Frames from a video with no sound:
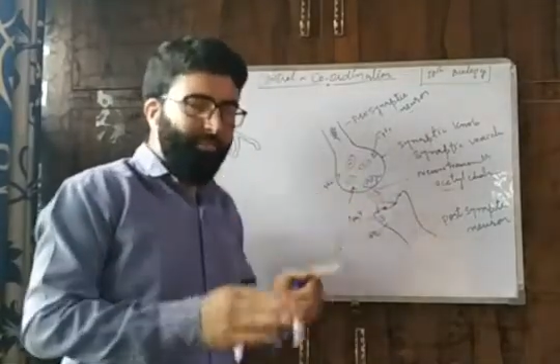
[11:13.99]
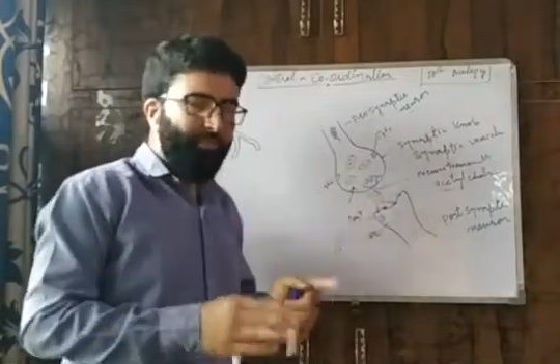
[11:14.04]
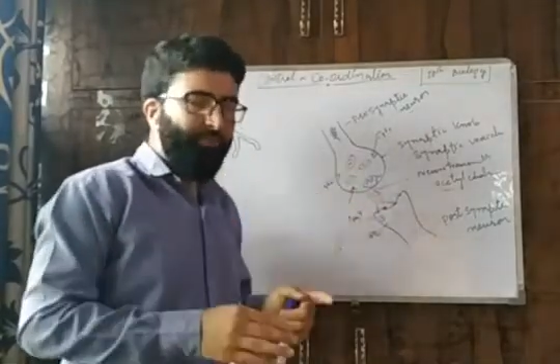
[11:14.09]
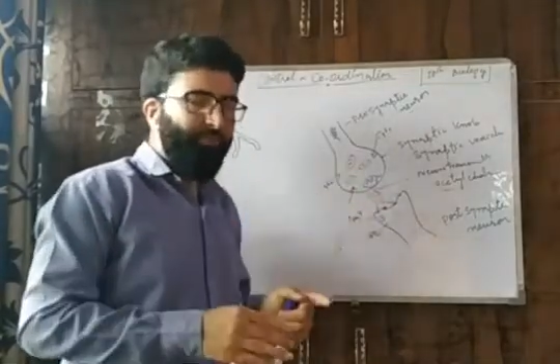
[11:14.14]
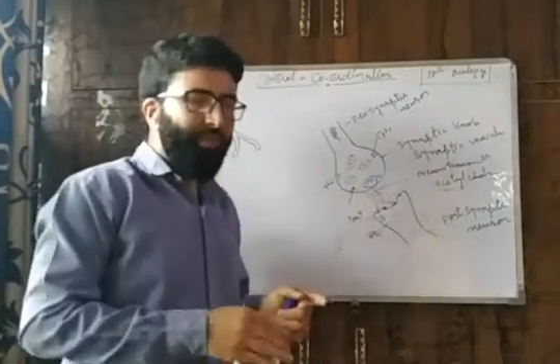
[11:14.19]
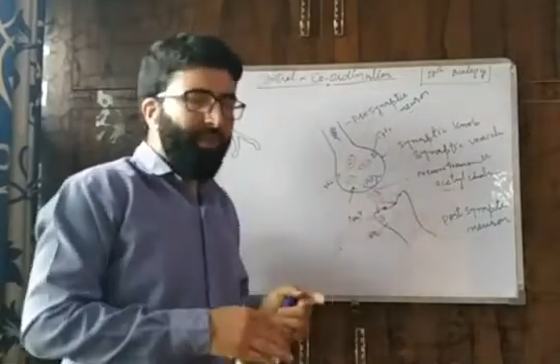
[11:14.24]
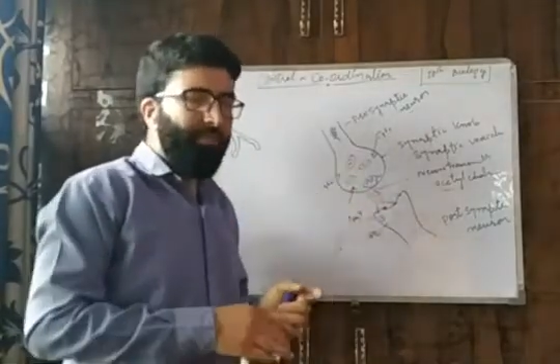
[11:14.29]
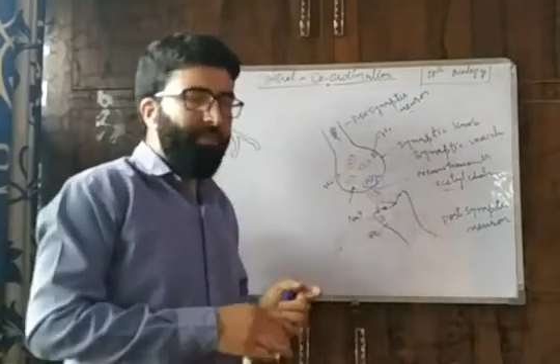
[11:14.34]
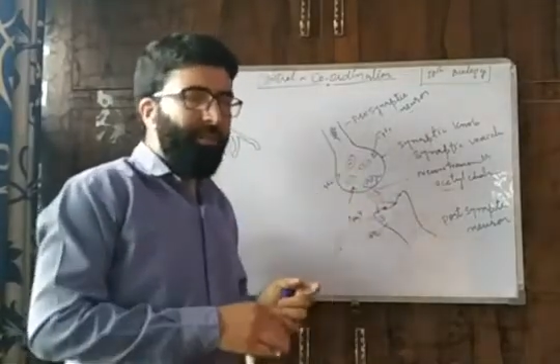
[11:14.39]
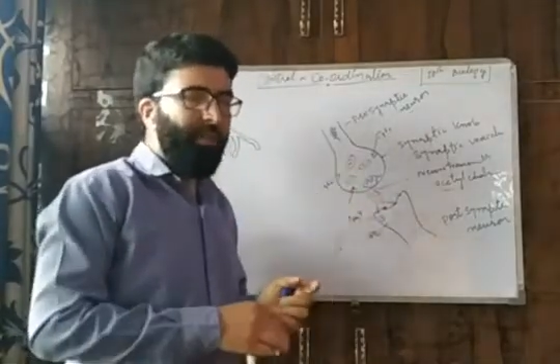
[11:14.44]

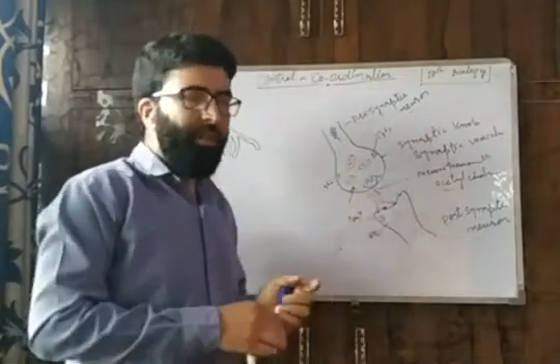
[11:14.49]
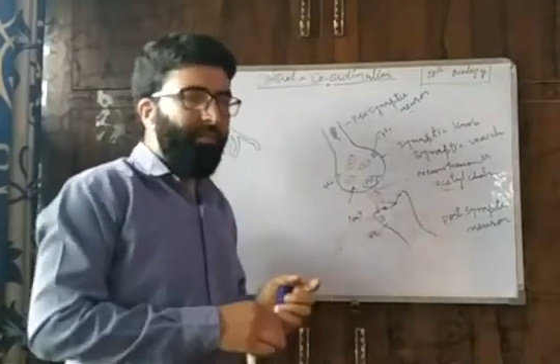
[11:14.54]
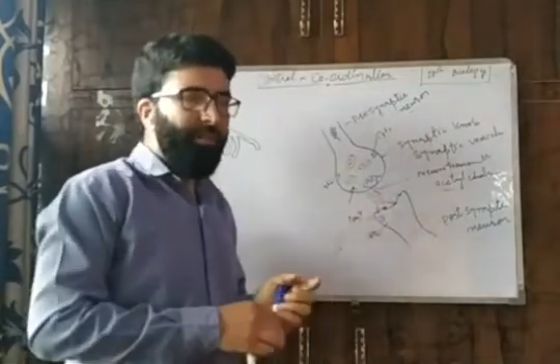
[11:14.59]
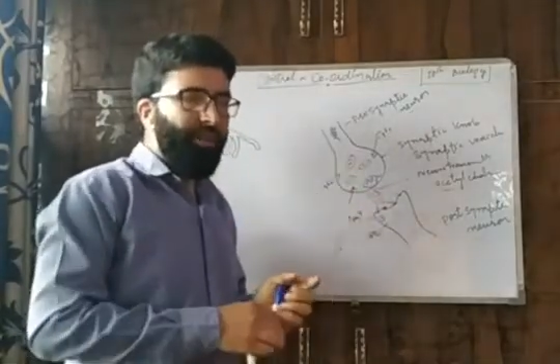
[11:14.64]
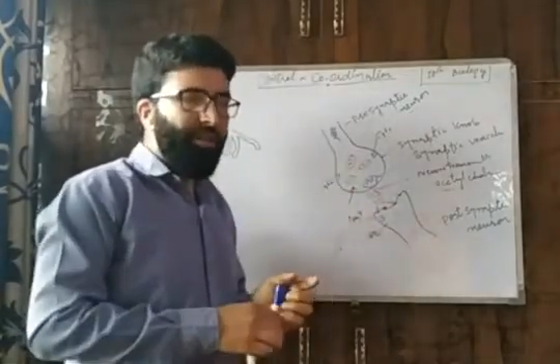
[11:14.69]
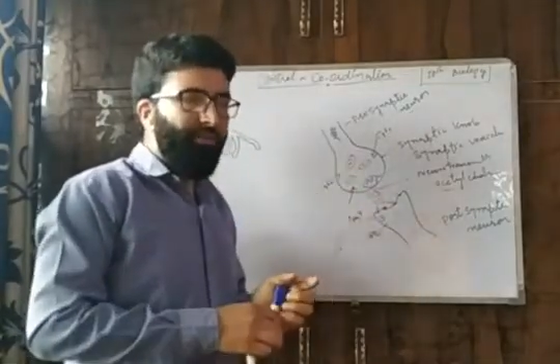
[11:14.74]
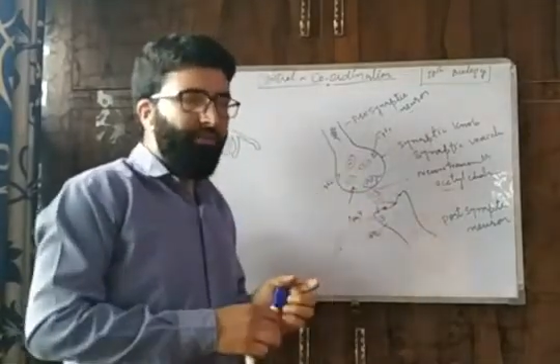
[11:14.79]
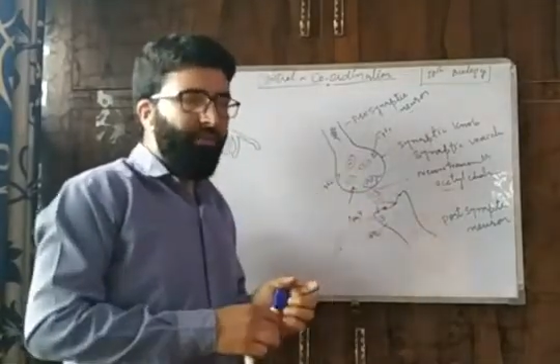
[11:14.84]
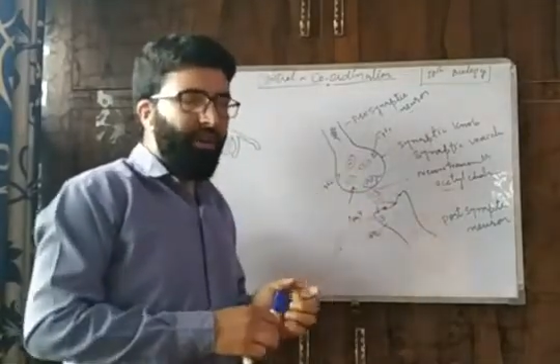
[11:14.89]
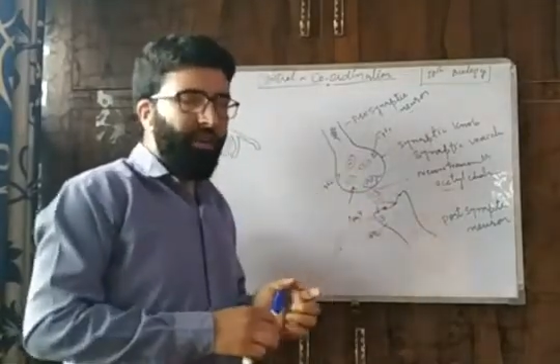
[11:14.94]

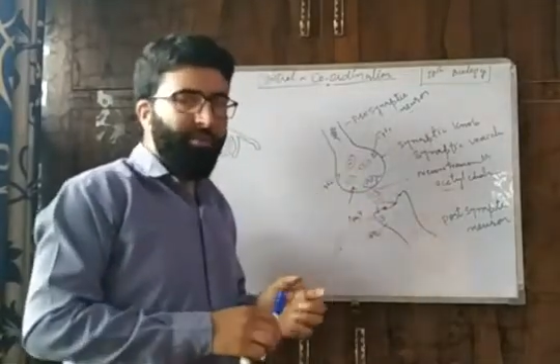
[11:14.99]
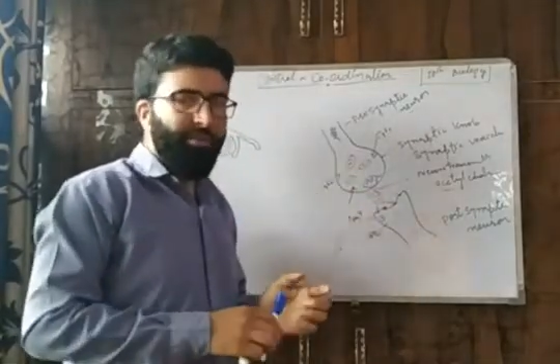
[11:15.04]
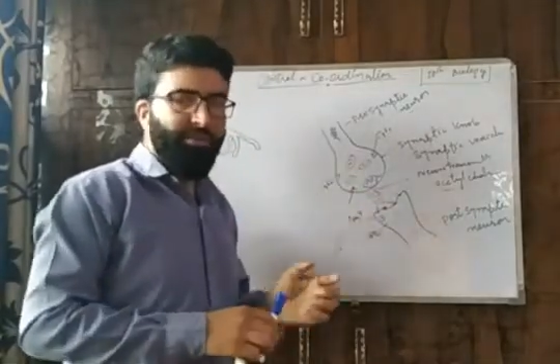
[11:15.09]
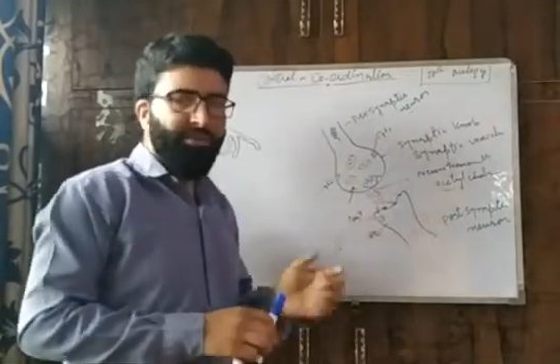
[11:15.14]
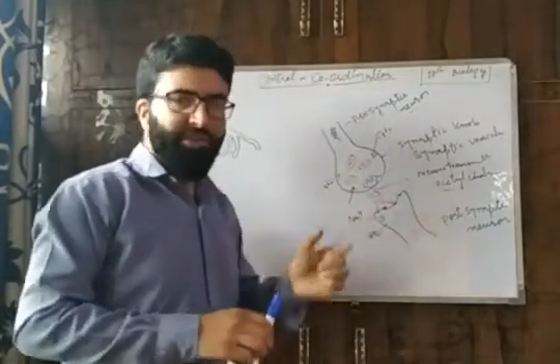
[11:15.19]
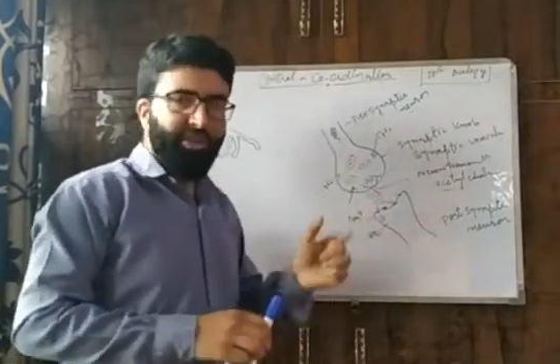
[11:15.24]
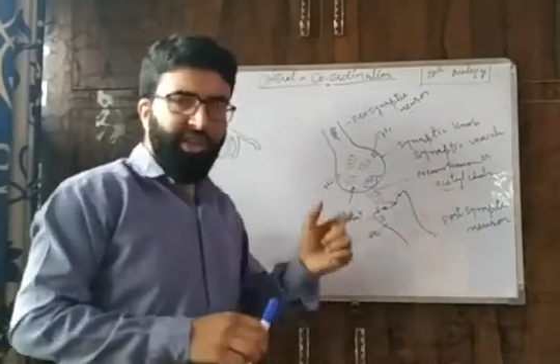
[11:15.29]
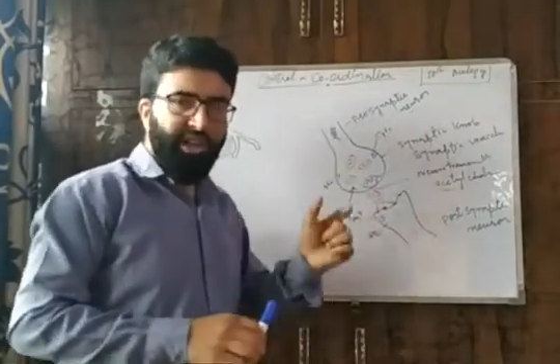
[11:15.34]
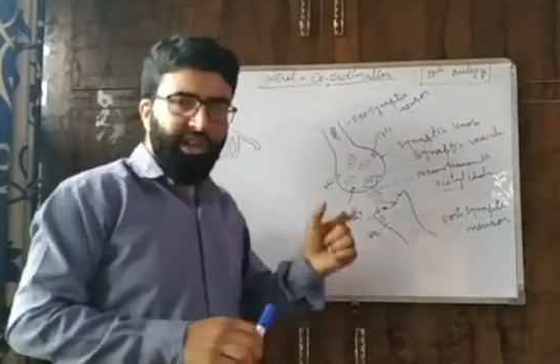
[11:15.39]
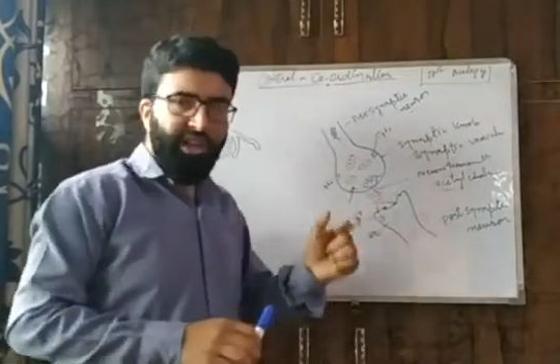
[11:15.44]

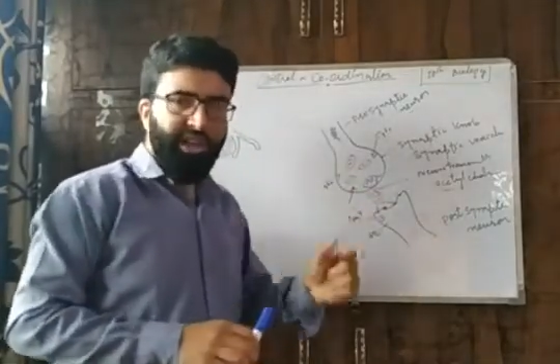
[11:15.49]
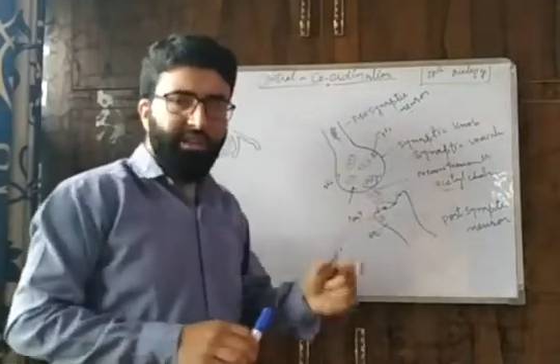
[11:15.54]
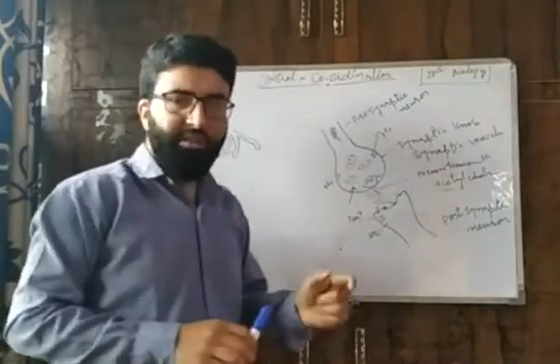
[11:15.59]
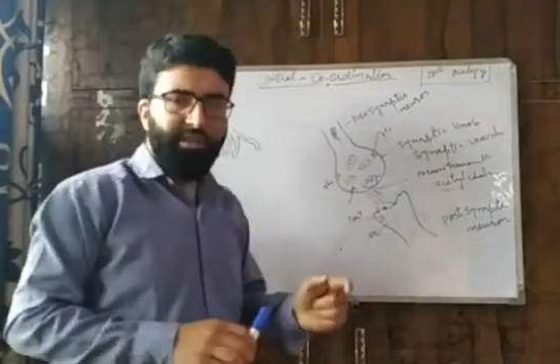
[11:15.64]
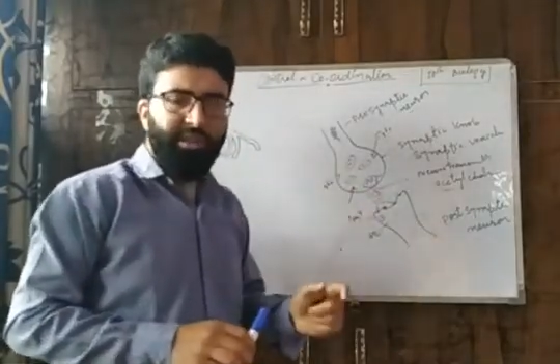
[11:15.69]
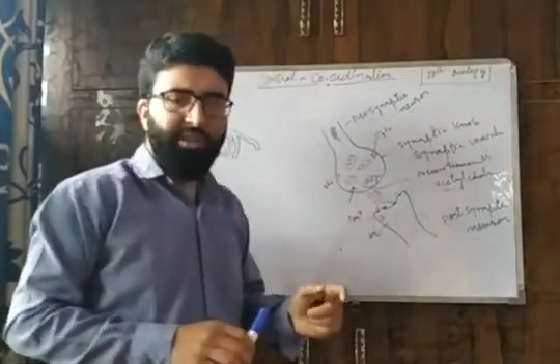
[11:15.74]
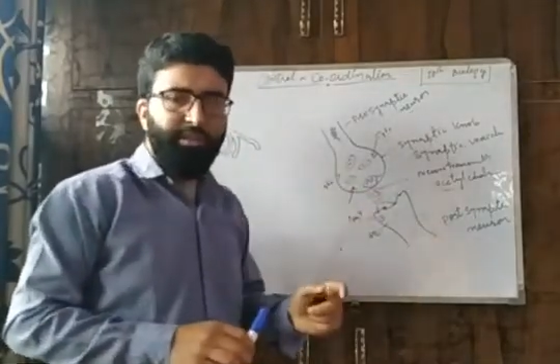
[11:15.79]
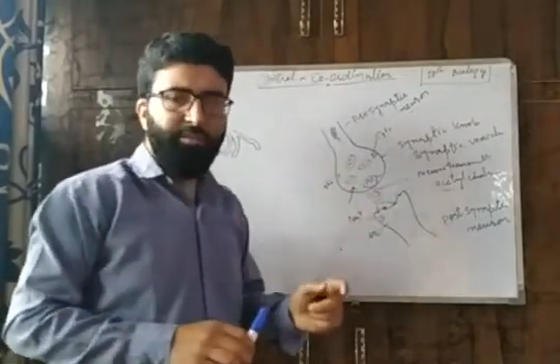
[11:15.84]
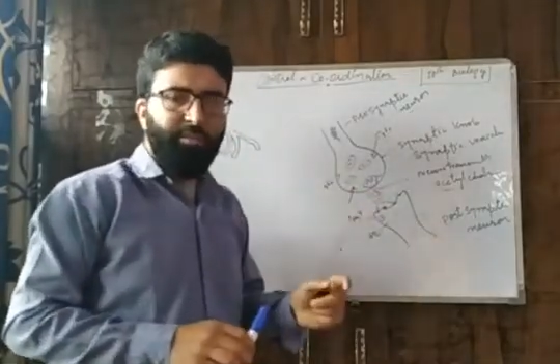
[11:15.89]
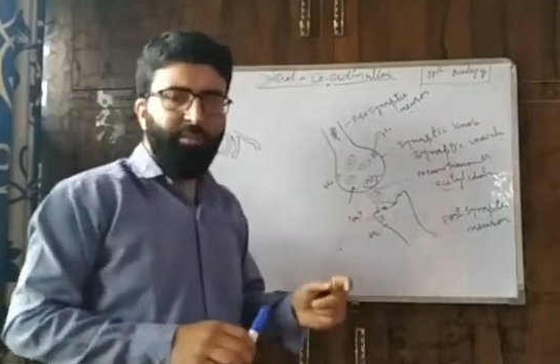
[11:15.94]
information
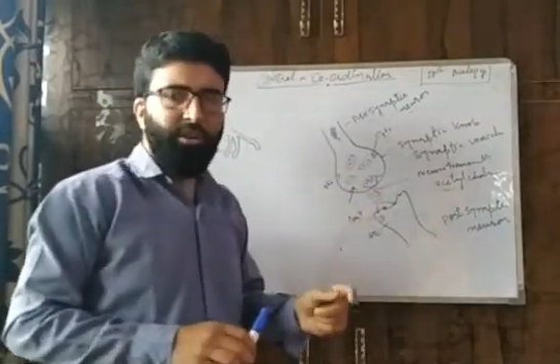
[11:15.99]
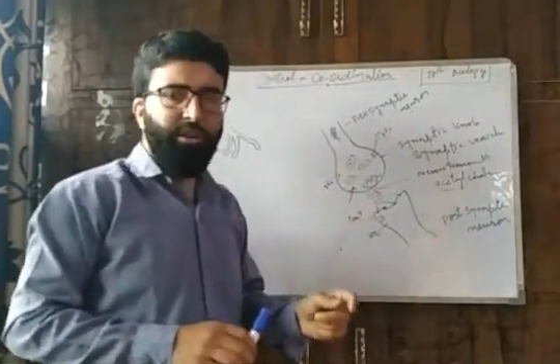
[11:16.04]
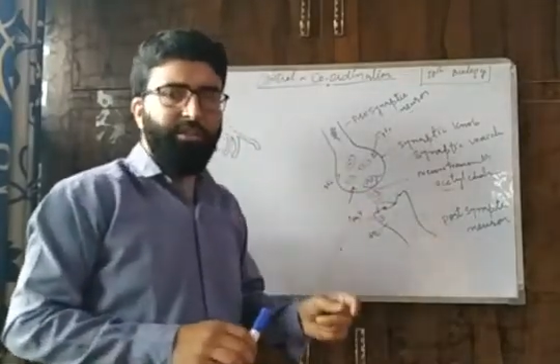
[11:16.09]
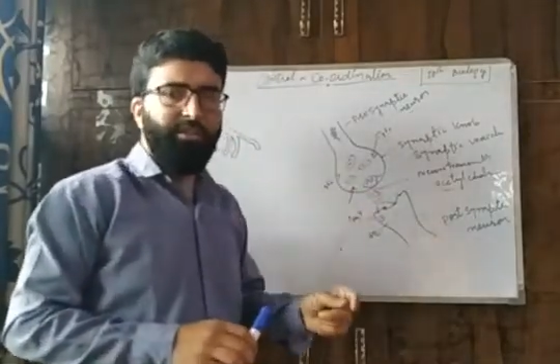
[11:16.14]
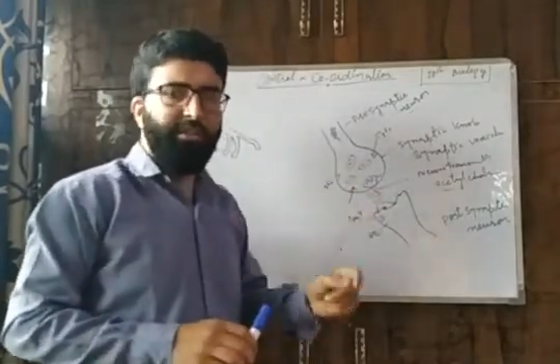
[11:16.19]
always passes,